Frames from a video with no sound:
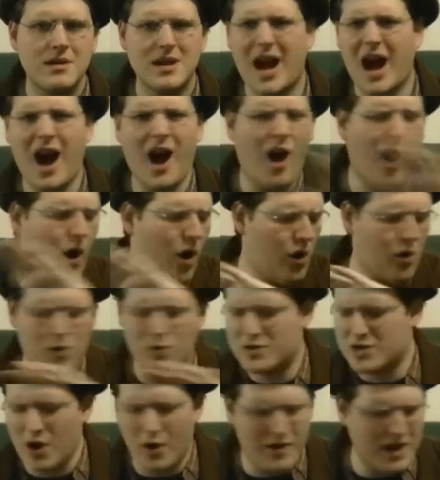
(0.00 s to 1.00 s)
No,
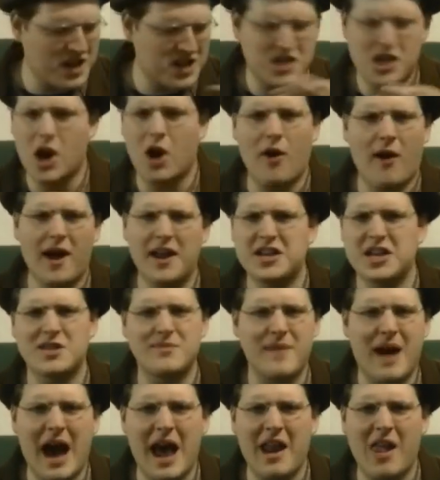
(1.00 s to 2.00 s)
oh, don't encourage his
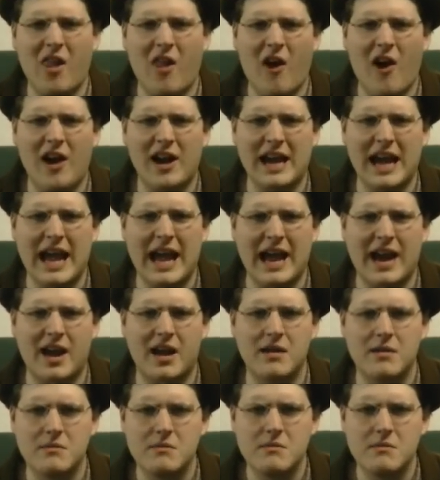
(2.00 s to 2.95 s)
monologuing.